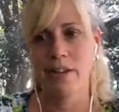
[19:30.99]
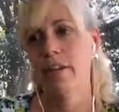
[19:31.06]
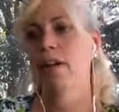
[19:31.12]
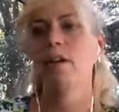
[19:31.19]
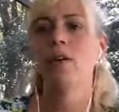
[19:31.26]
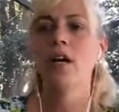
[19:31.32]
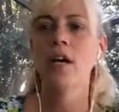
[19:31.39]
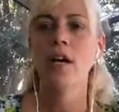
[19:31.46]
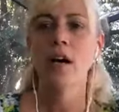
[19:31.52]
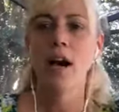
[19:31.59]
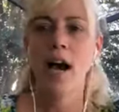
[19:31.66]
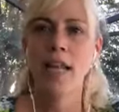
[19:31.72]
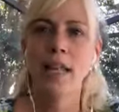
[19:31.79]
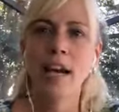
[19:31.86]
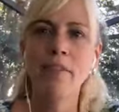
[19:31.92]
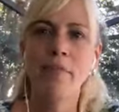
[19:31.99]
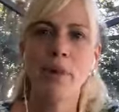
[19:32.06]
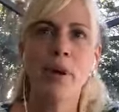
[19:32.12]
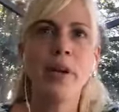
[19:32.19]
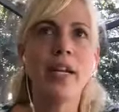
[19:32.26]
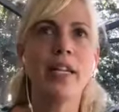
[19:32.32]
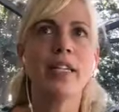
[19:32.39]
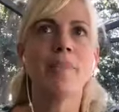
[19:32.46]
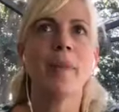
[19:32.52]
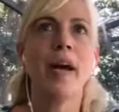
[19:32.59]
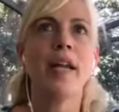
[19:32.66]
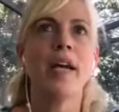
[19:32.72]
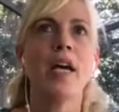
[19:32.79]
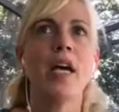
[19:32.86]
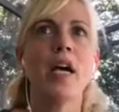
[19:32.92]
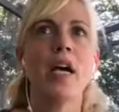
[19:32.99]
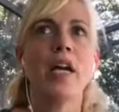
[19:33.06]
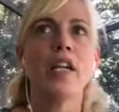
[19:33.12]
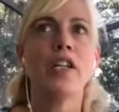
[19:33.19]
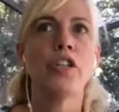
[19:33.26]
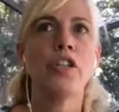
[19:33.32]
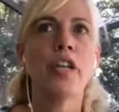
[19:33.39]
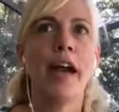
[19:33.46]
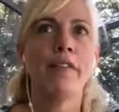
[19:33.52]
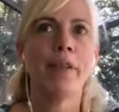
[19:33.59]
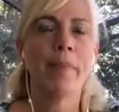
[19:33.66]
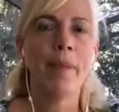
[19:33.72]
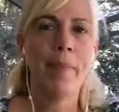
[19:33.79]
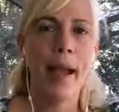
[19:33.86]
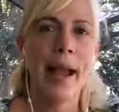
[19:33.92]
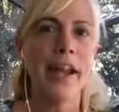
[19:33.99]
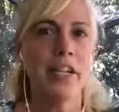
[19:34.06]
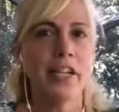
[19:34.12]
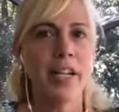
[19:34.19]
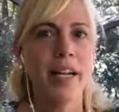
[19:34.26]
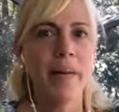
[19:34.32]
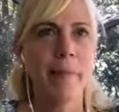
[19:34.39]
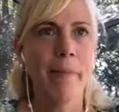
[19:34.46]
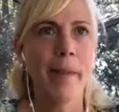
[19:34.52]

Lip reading: So I love booties, but you have to be patient,